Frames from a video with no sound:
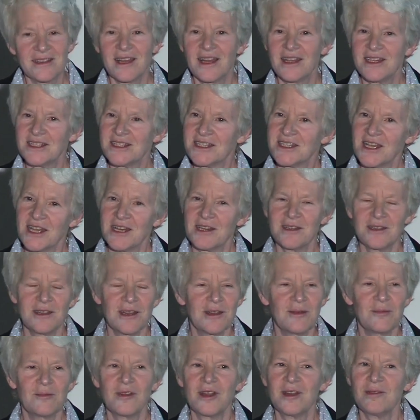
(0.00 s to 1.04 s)
I say to
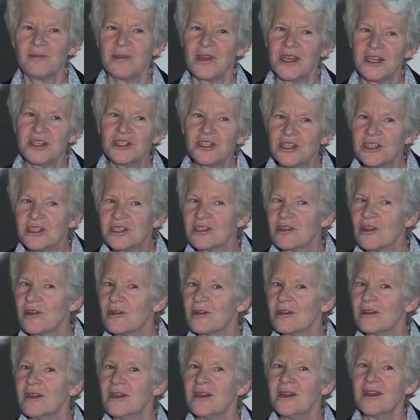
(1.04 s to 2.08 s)
them, when patients
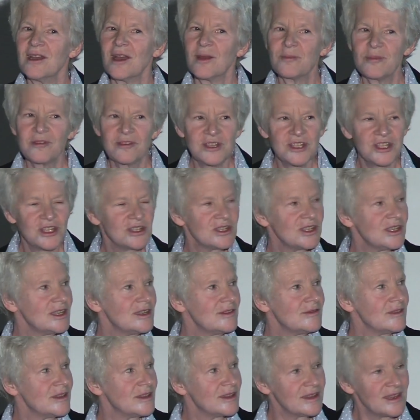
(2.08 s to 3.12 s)
are
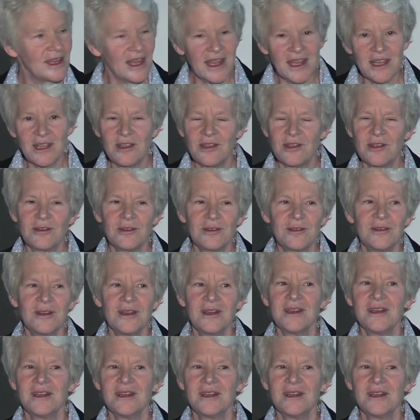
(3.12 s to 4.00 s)
appreciative and thank you,